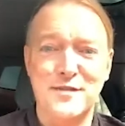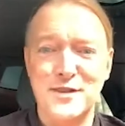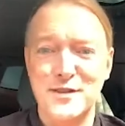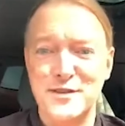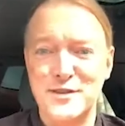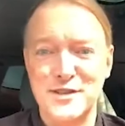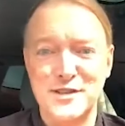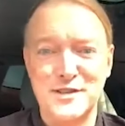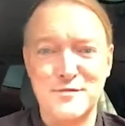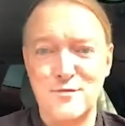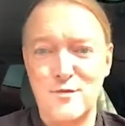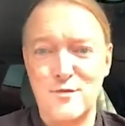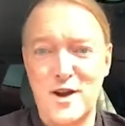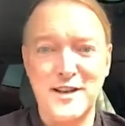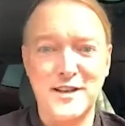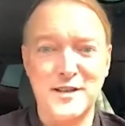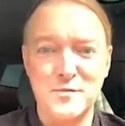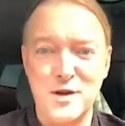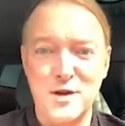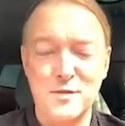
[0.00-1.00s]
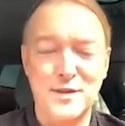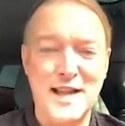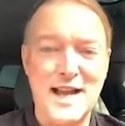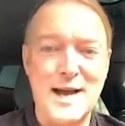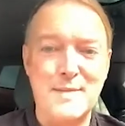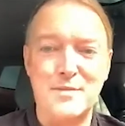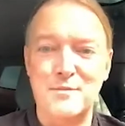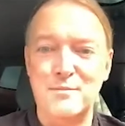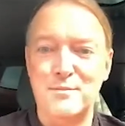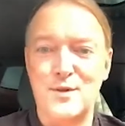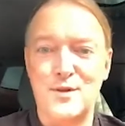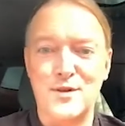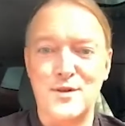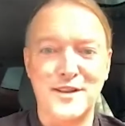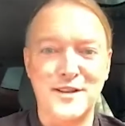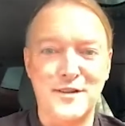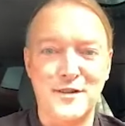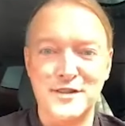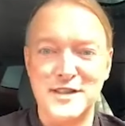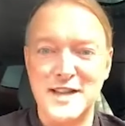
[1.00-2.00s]
if you're just writing a mobile app and
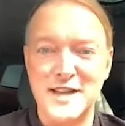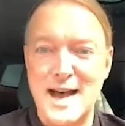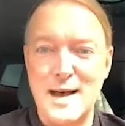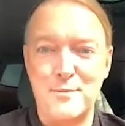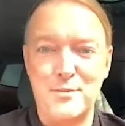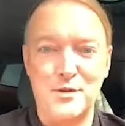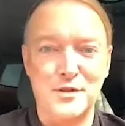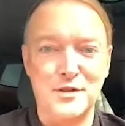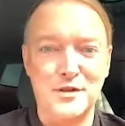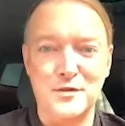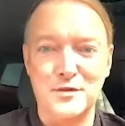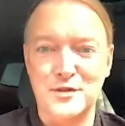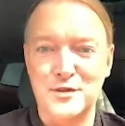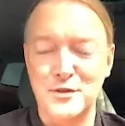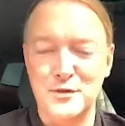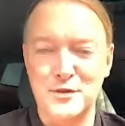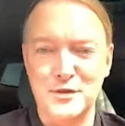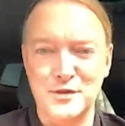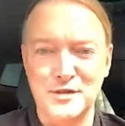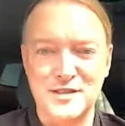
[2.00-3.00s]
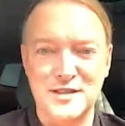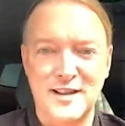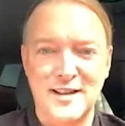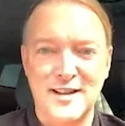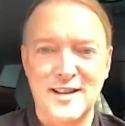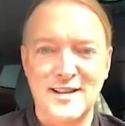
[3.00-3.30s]
plonking it onto Apple or Google's